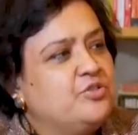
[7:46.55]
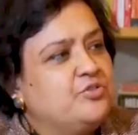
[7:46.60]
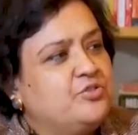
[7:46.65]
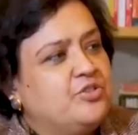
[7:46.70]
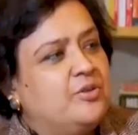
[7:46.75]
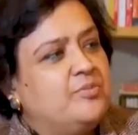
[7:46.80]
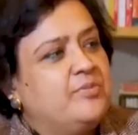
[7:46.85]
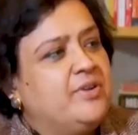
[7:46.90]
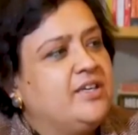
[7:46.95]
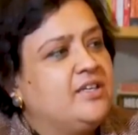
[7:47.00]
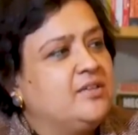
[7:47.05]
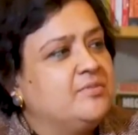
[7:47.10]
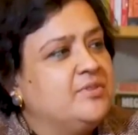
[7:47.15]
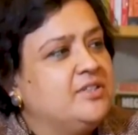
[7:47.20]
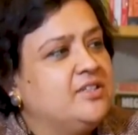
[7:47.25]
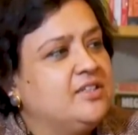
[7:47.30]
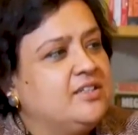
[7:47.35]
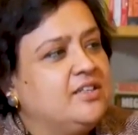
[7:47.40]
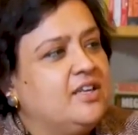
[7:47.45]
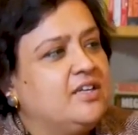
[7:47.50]
from like a
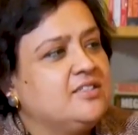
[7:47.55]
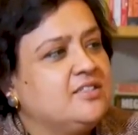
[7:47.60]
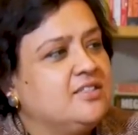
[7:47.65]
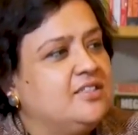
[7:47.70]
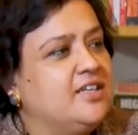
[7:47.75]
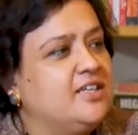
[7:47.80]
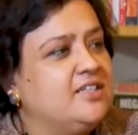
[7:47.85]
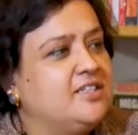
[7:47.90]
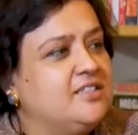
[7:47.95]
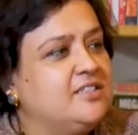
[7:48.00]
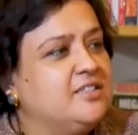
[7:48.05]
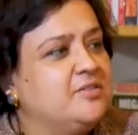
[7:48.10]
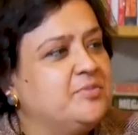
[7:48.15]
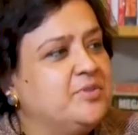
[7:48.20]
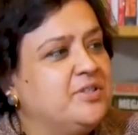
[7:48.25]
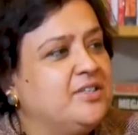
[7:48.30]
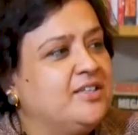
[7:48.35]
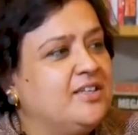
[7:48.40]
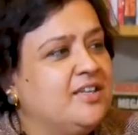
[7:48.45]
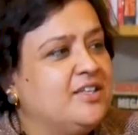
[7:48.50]
middle class, great Indian
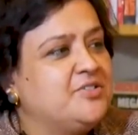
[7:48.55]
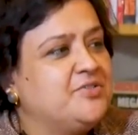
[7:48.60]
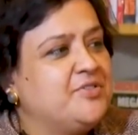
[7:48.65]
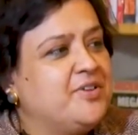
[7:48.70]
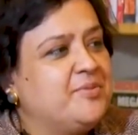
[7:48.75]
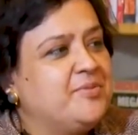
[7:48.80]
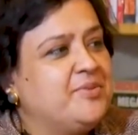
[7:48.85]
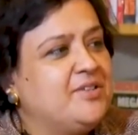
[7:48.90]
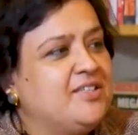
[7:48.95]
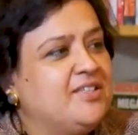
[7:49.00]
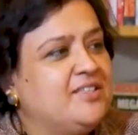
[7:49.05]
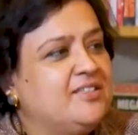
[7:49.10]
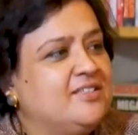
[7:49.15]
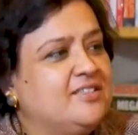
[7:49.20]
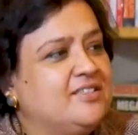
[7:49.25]
middle class family?